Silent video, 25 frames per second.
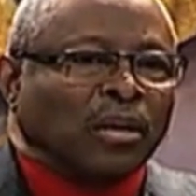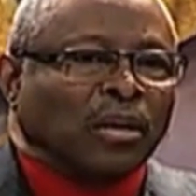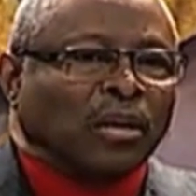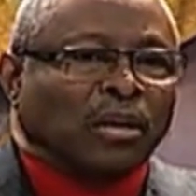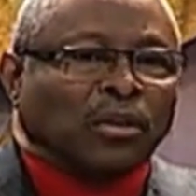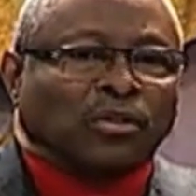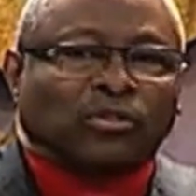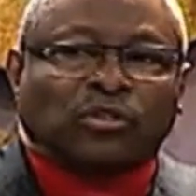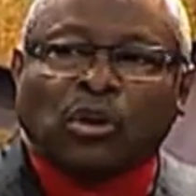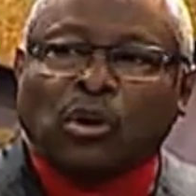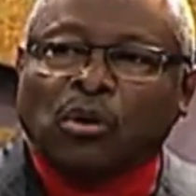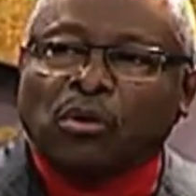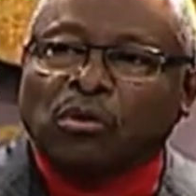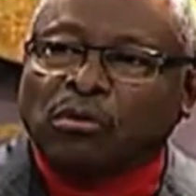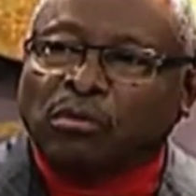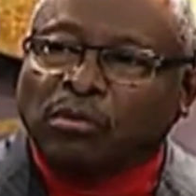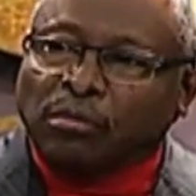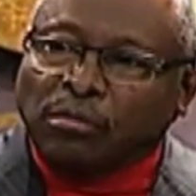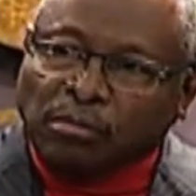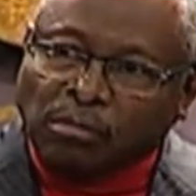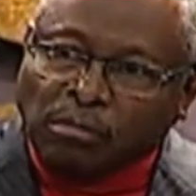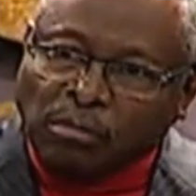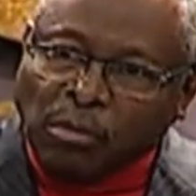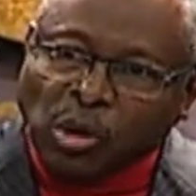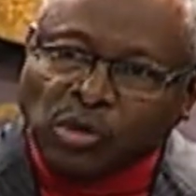So,
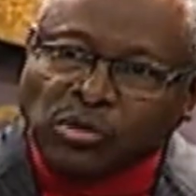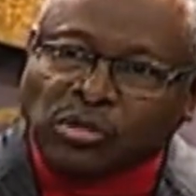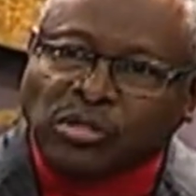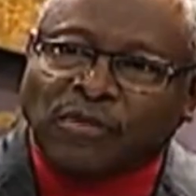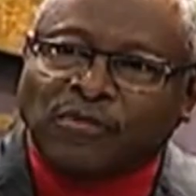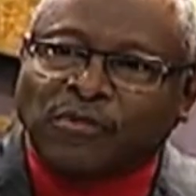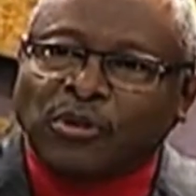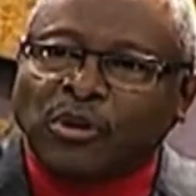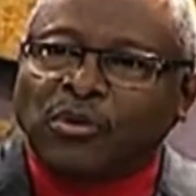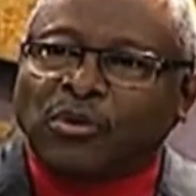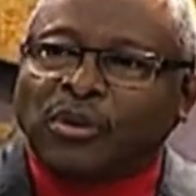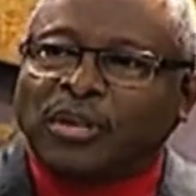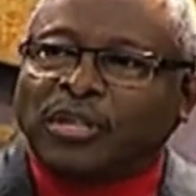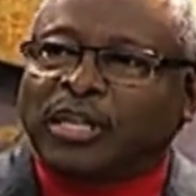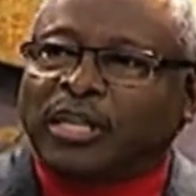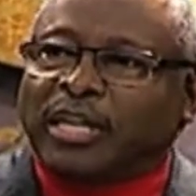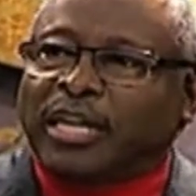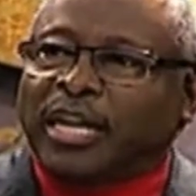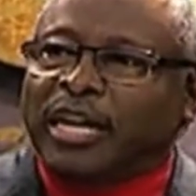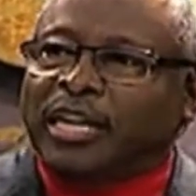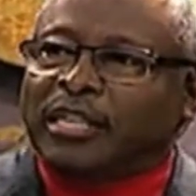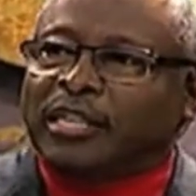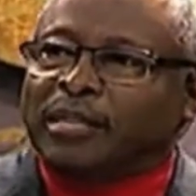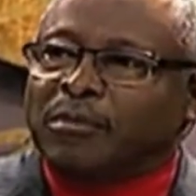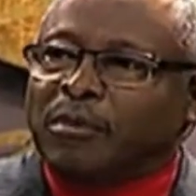most of you are in the
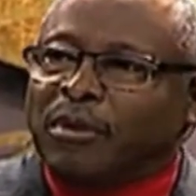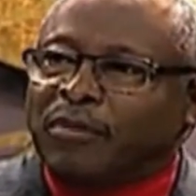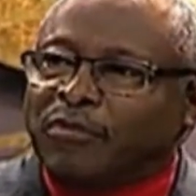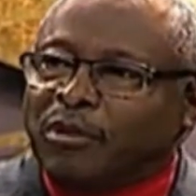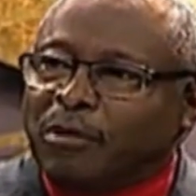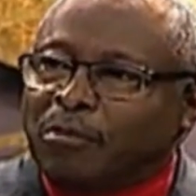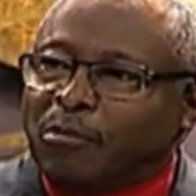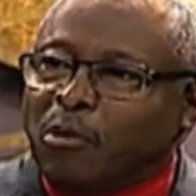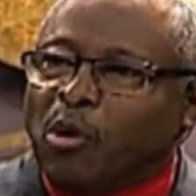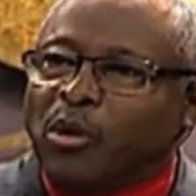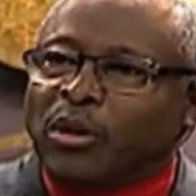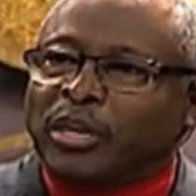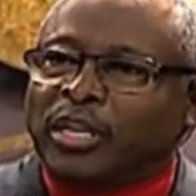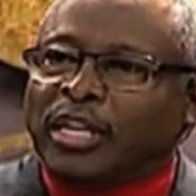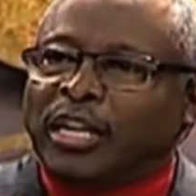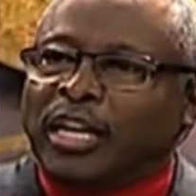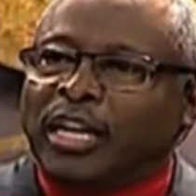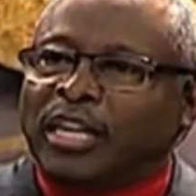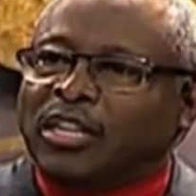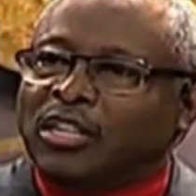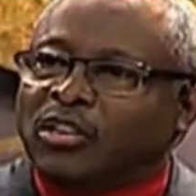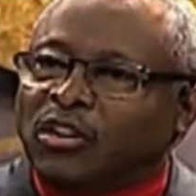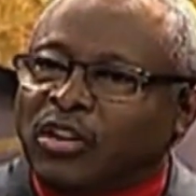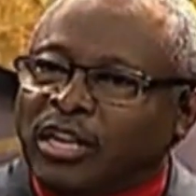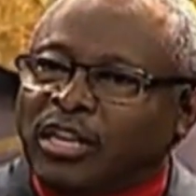kingdom. If you're born again,
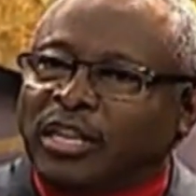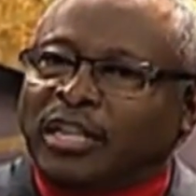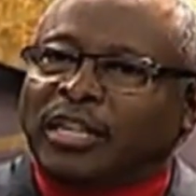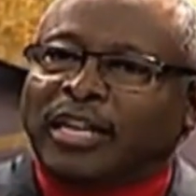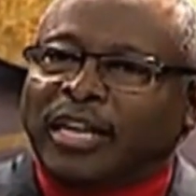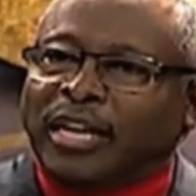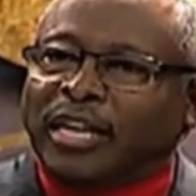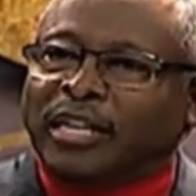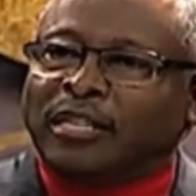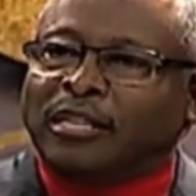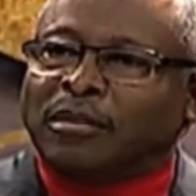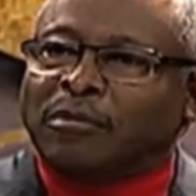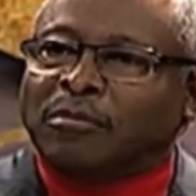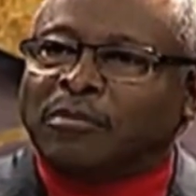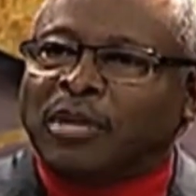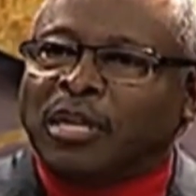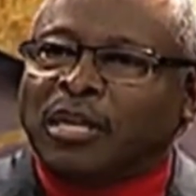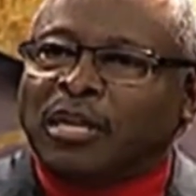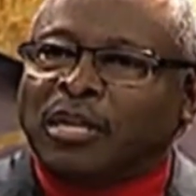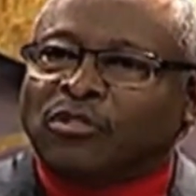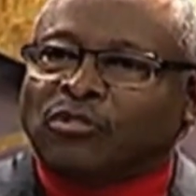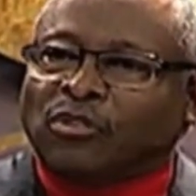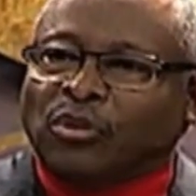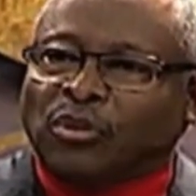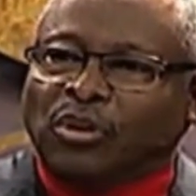you're in the kingdom.
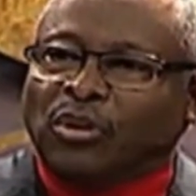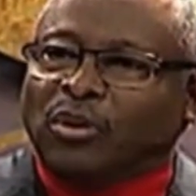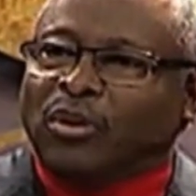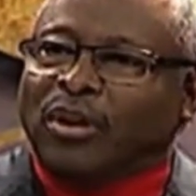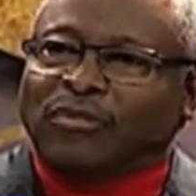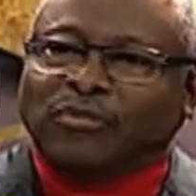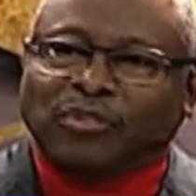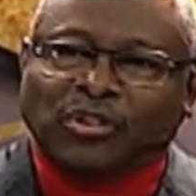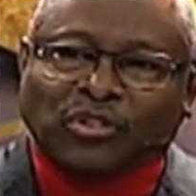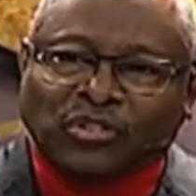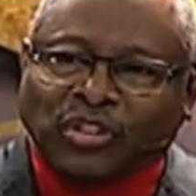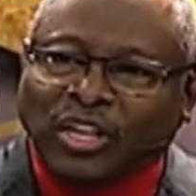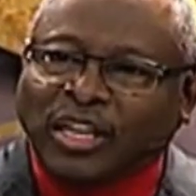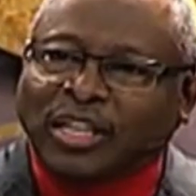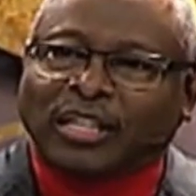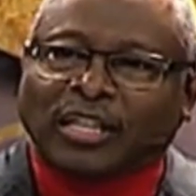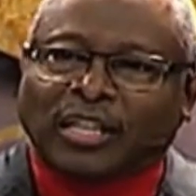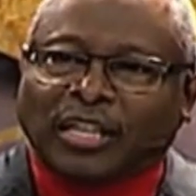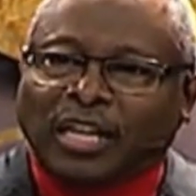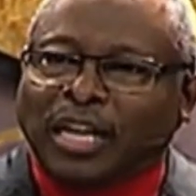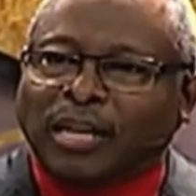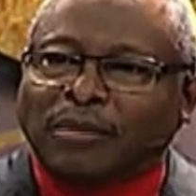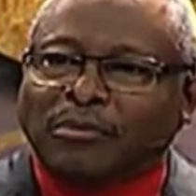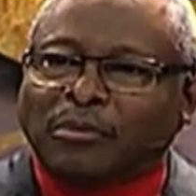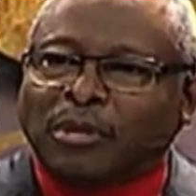So, you don't have to seek the
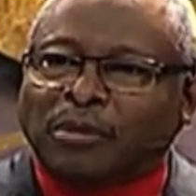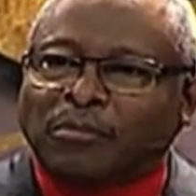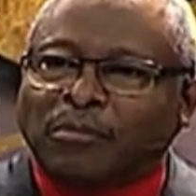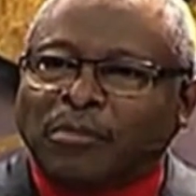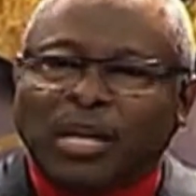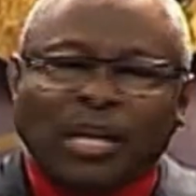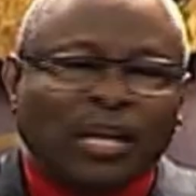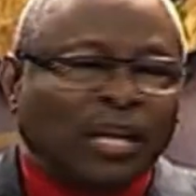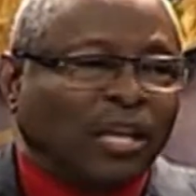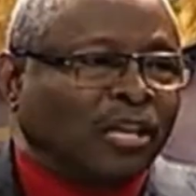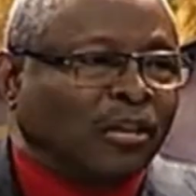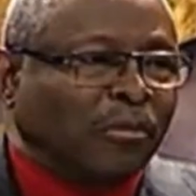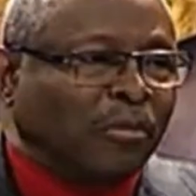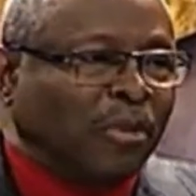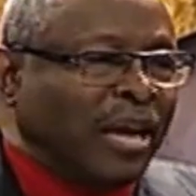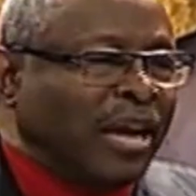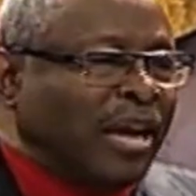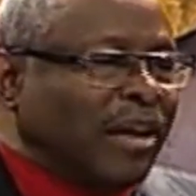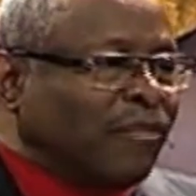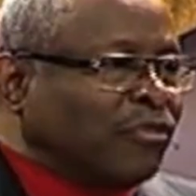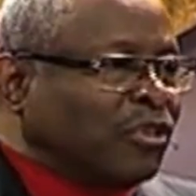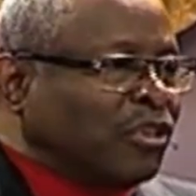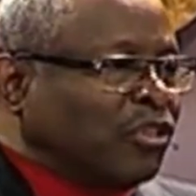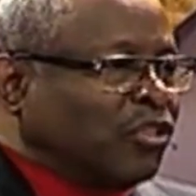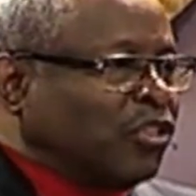kingdom. You may
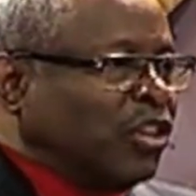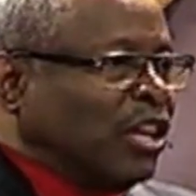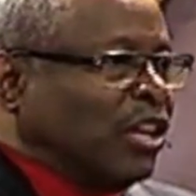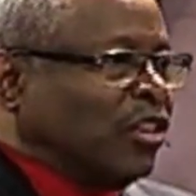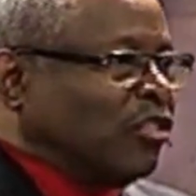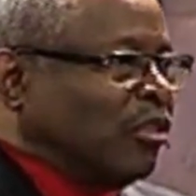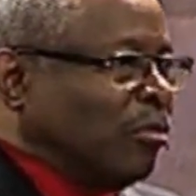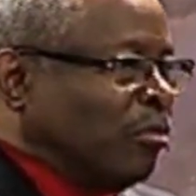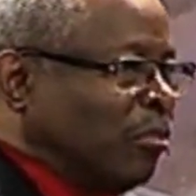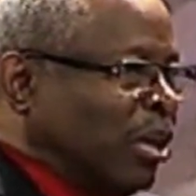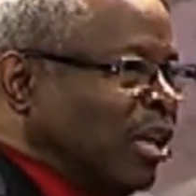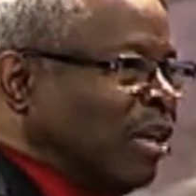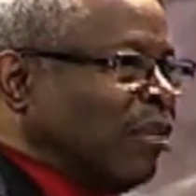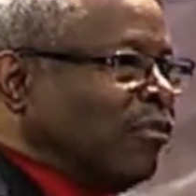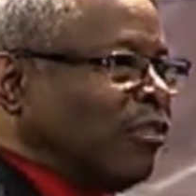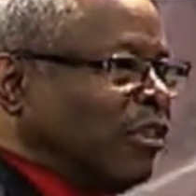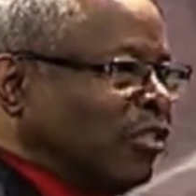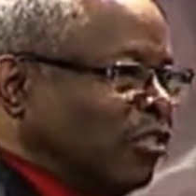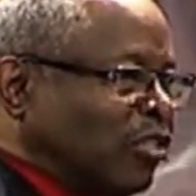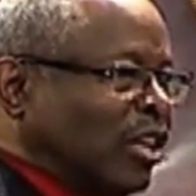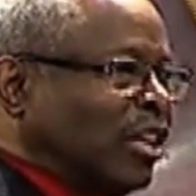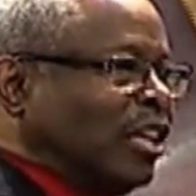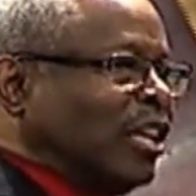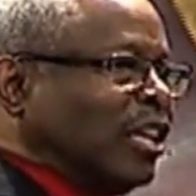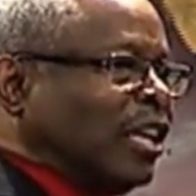have to seek some benefits
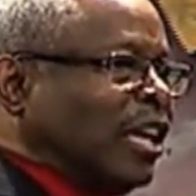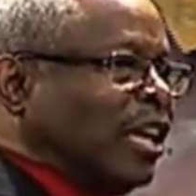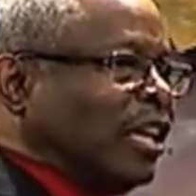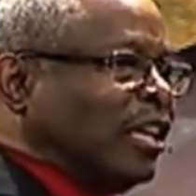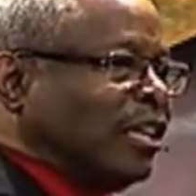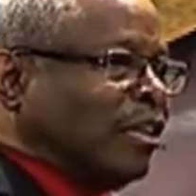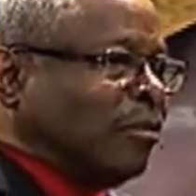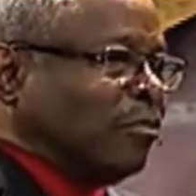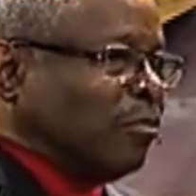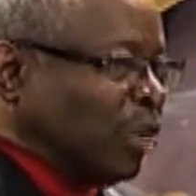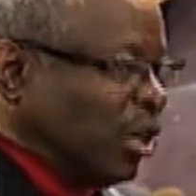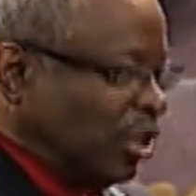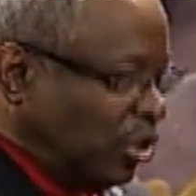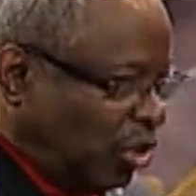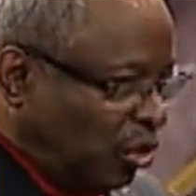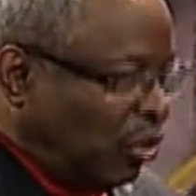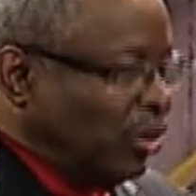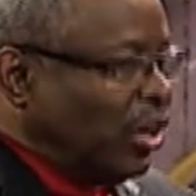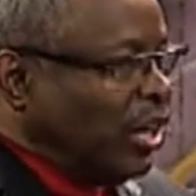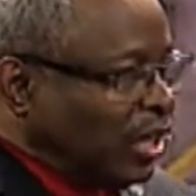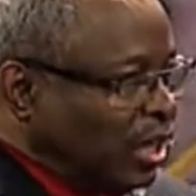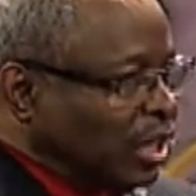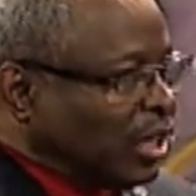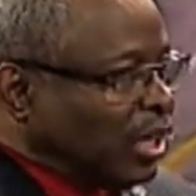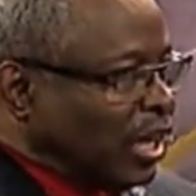in the kingdom, but you're
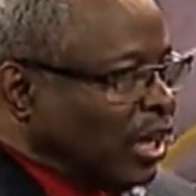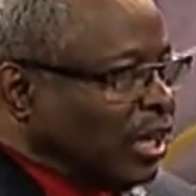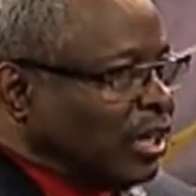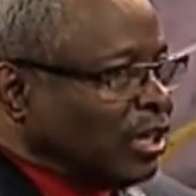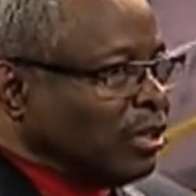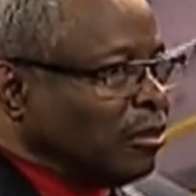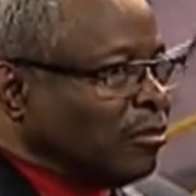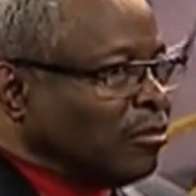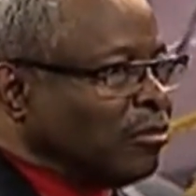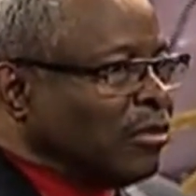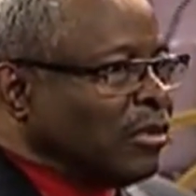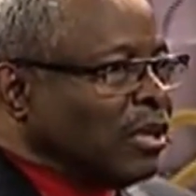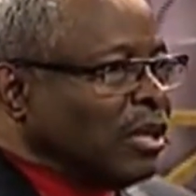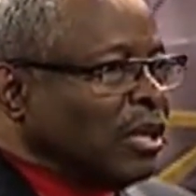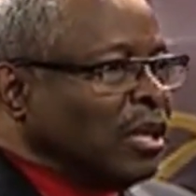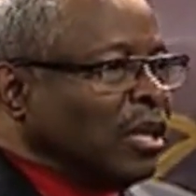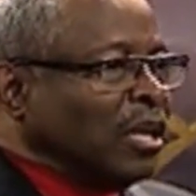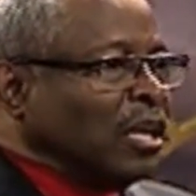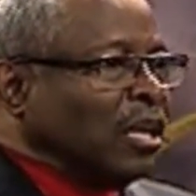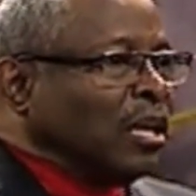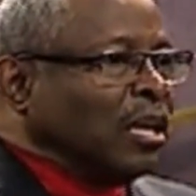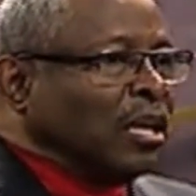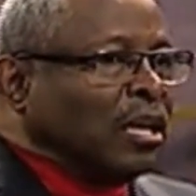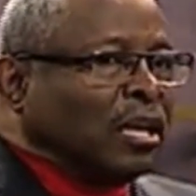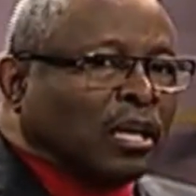in the kingdom.
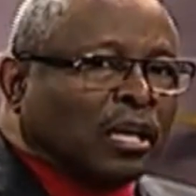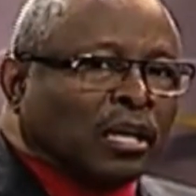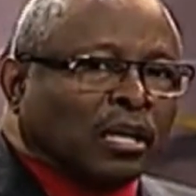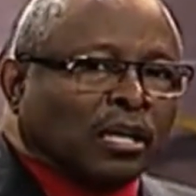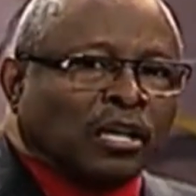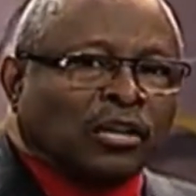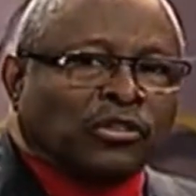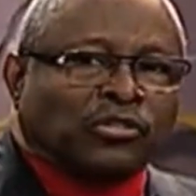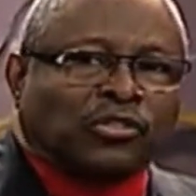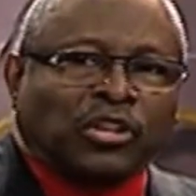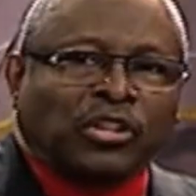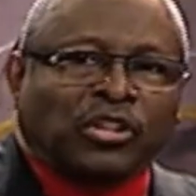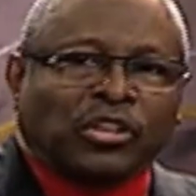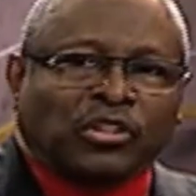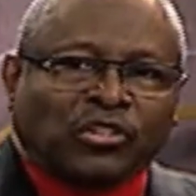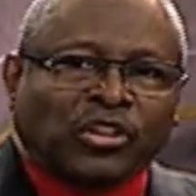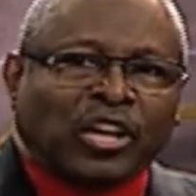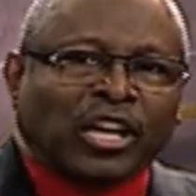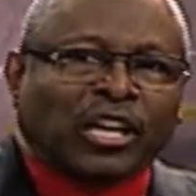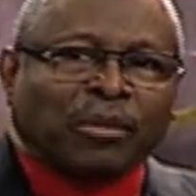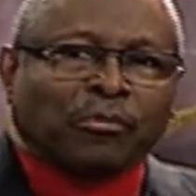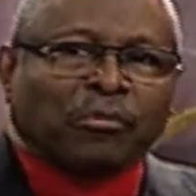Because see, the second